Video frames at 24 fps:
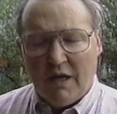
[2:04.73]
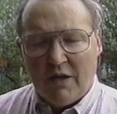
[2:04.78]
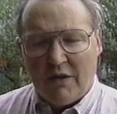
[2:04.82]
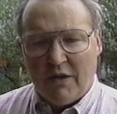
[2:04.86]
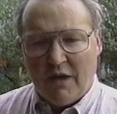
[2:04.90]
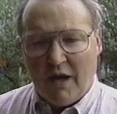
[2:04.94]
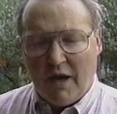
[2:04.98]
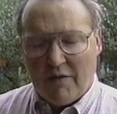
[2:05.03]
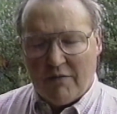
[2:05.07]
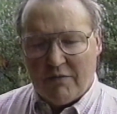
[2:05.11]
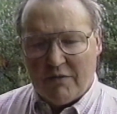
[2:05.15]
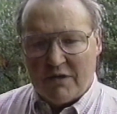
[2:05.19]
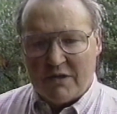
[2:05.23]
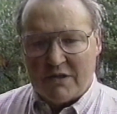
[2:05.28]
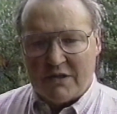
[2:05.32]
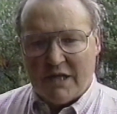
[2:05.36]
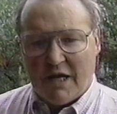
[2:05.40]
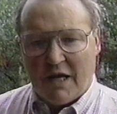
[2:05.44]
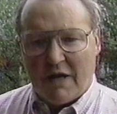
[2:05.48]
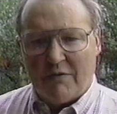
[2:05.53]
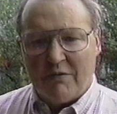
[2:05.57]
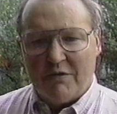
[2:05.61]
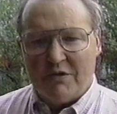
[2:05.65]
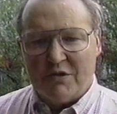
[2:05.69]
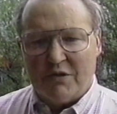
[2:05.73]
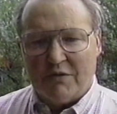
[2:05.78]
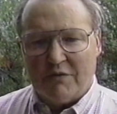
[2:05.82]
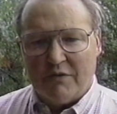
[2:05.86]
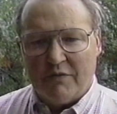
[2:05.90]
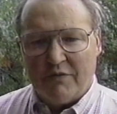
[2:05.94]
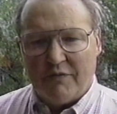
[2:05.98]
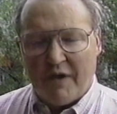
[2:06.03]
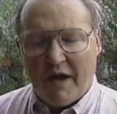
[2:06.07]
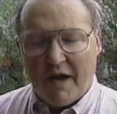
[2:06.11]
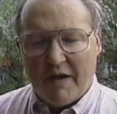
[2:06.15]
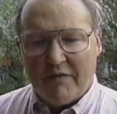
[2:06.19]
the average salary is over
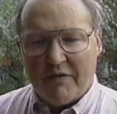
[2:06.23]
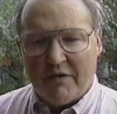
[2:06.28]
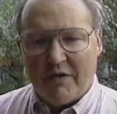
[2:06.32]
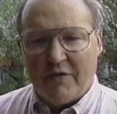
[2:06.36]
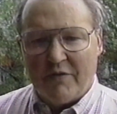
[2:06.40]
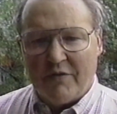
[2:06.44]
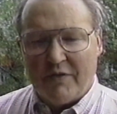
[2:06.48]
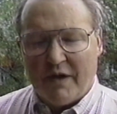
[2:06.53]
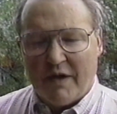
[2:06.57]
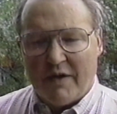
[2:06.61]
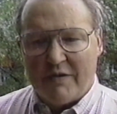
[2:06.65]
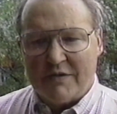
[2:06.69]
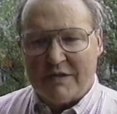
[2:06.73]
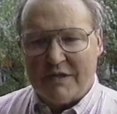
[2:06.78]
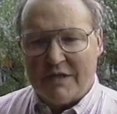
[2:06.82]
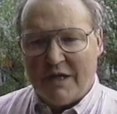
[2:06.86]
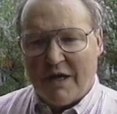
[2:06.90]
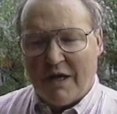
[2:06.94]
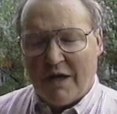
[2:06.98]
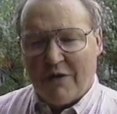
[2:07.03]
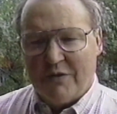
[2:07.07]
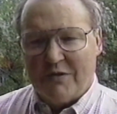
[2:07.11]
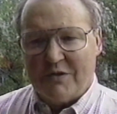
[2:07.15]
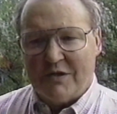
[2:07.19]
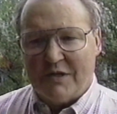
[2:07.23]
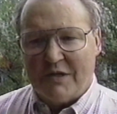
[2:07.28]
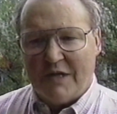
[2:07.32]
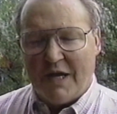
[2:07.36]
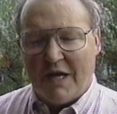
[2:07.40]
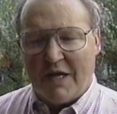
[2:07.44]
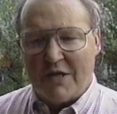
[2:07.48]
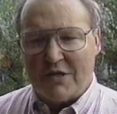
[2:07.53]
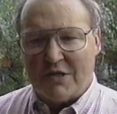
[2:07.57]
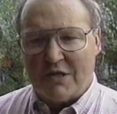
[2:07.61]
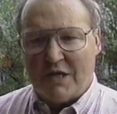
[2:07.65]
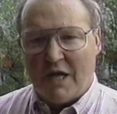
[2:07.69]
$500,000 in the
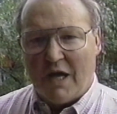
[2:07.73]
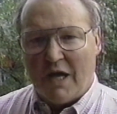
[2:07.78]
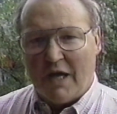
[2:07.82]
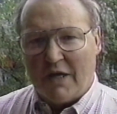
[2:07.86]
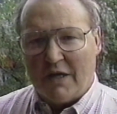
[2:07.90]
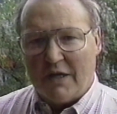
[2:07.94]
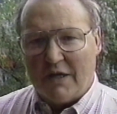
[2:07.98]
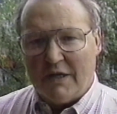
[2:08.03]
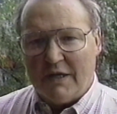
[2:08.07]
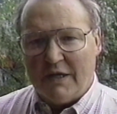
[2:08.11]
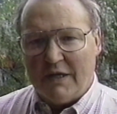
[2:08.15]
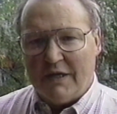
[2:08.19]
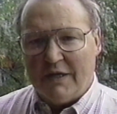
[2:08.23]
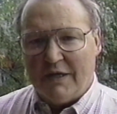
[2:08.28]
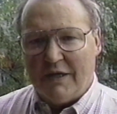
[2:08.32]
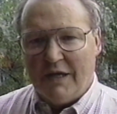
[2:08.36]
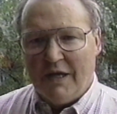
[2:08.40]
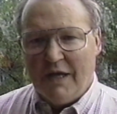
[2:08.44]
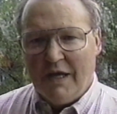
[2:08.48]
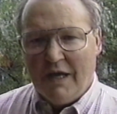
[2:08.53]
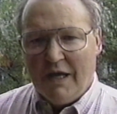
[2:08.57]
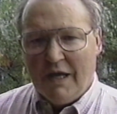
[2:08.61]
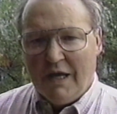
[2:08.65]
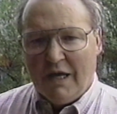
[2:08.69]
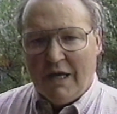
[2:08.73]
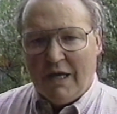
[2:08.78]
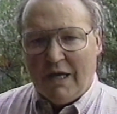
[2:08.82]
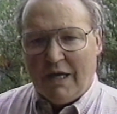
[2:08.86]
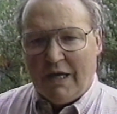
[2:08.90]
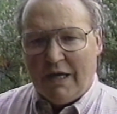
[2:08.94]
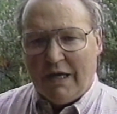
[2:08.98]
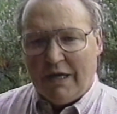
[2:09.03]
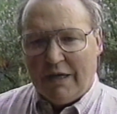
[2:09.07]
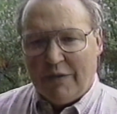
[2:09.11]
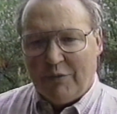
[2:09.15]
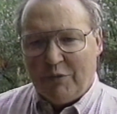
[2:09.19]
National Hockey League, and
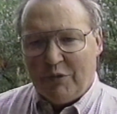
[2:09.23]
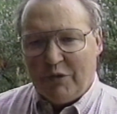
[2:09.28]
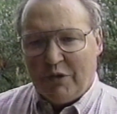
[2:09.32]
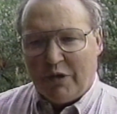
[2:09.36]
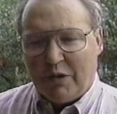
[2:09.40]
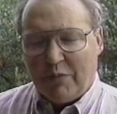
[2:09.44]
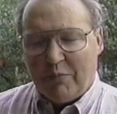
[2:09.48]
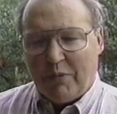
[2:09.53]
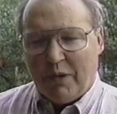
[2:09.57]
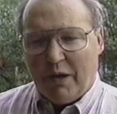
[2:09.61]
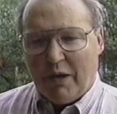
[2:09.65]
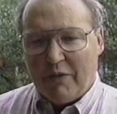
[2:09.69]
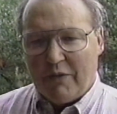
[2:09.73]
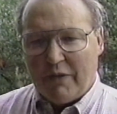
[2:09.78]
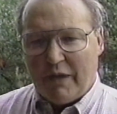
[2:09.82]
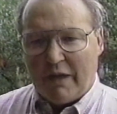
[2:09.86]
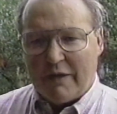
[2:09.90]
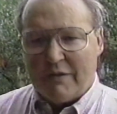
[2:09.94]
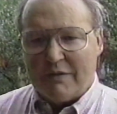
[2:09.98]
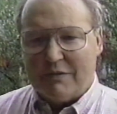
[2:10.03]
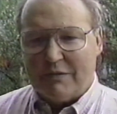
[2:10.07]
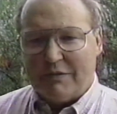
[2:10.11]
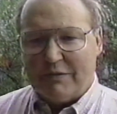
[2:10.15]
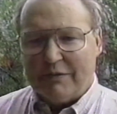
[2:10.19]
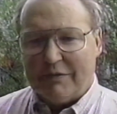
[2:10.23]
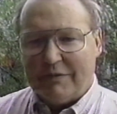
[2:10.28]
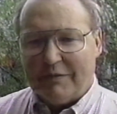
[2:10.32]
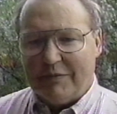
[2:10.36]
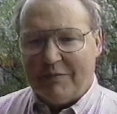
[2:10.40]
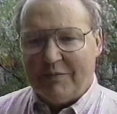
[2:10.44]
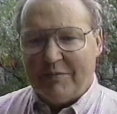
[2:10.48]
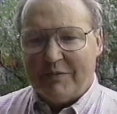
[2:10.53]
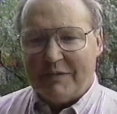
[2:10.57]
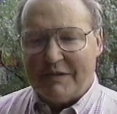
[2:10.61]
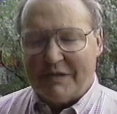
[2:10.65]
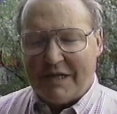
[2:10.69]
when you compare that to
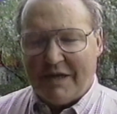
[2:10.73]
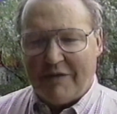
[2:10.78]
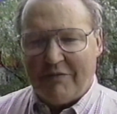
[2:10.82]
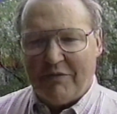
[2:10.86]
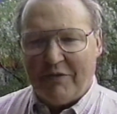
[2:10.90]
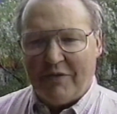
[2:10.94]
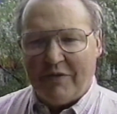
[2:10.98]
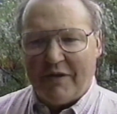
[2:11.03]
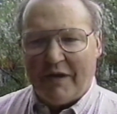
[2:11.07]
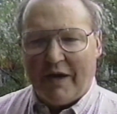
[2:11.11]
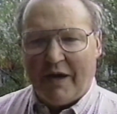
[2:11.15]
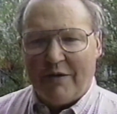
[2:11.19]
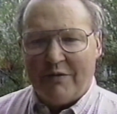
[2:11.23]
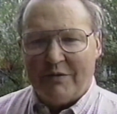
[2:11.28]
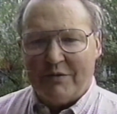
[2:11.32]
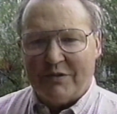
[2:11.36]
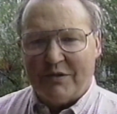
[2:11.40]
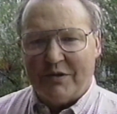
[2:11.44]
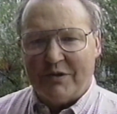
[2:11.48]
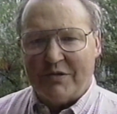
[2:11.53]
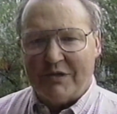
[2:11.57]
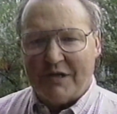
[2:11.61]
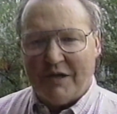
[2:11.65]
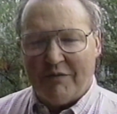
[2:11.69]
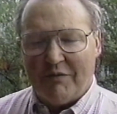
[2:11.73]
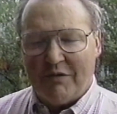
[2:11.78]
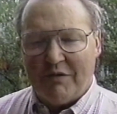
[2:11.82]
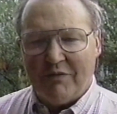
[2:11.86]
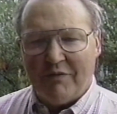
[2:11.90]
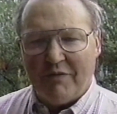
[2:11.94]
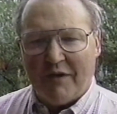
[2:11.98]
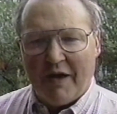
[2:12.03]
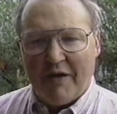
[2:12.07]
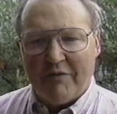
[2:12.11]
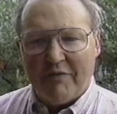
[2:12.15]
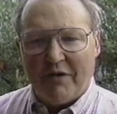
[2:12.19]
$7,000 or
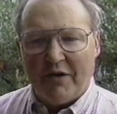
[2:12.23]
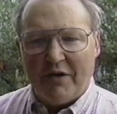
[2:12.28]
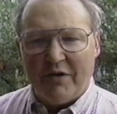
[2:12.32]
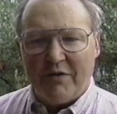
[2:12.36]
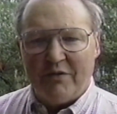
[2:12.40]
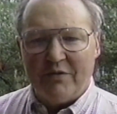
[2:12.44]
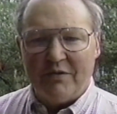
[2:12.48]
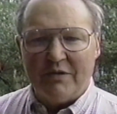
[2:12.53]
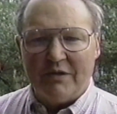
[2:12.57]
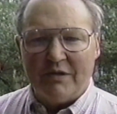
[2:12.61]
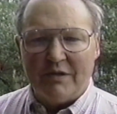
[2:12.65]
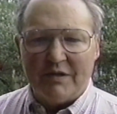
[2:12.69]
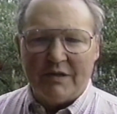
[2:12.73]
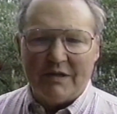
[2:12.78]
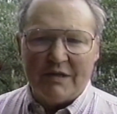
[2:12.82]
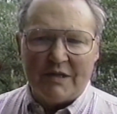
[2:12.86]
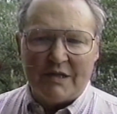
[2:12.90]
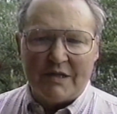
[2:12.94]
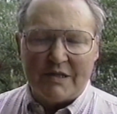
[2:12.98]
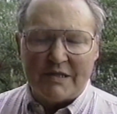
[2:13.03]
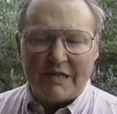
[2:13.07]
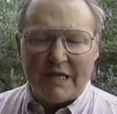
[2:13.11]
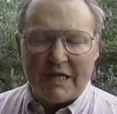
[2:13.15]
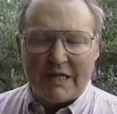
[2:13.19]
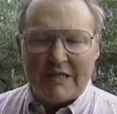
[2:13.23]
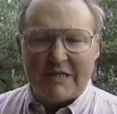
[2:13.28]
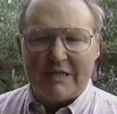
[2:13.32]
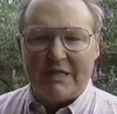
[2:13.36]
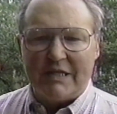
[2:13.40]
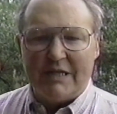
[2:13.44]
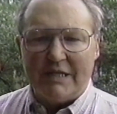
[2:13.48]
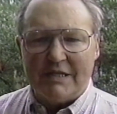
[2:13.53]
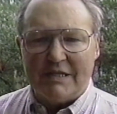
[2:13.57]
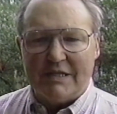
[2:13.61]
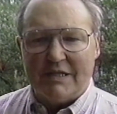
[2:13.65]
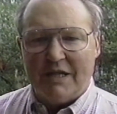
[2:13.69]
$7,500 in the
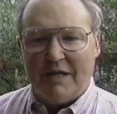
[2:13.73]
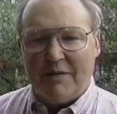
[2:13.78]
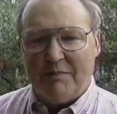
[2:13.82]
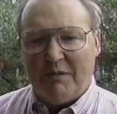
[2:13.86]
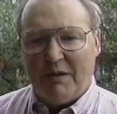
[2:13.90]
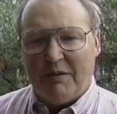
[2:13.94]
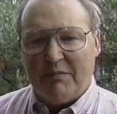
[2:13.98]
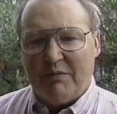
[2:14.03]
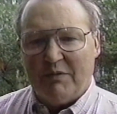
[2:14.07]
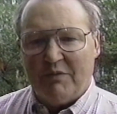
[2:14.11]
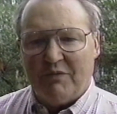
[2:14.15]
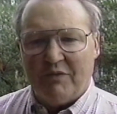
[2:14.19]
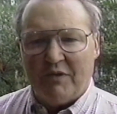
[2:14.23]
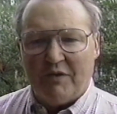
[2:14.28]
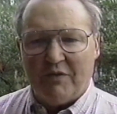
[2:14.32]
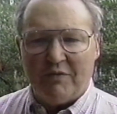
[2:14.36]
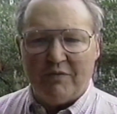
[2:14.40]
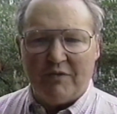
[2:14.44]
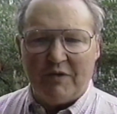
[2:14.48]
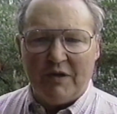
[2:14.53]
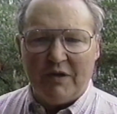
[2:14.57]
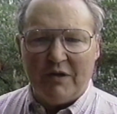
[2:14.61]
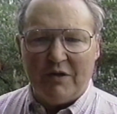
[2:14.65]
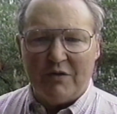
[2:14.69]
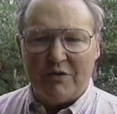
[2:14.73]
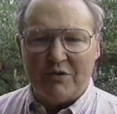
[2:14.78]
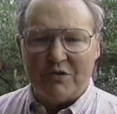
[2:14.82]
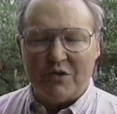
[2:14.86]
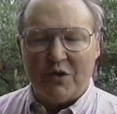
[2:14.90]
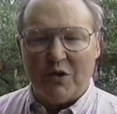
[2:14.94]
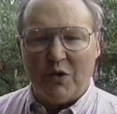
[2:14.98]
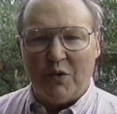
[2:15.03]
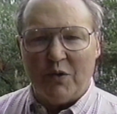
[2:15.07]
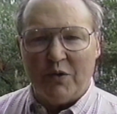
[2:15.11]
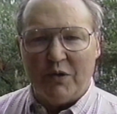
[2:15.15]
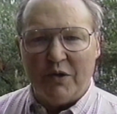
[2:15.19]
60s, and then maybe 15 or
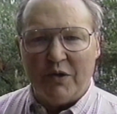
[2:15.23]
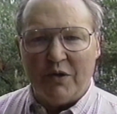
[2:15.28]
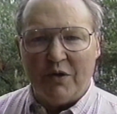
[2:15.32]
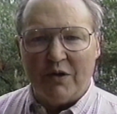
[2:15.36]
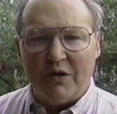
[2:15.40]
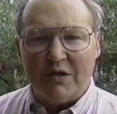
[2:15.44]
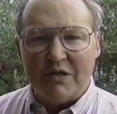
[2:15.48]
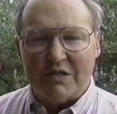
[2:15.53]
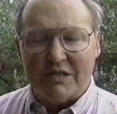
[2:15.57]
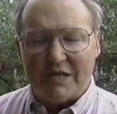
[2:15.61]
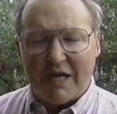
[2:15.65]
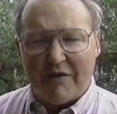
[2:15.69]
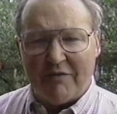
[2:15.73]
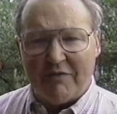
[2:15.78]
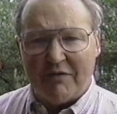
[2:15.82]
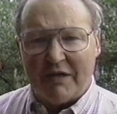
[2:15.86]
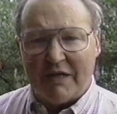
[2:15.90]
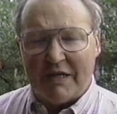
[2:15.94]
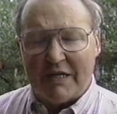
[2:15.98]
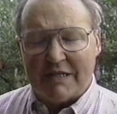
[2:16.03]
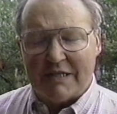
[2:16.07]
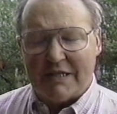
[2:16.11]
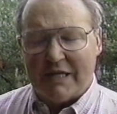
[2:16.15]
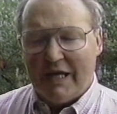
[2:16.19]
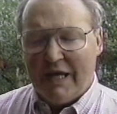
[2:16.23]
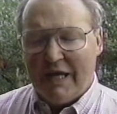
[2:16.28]
so in the early 70s,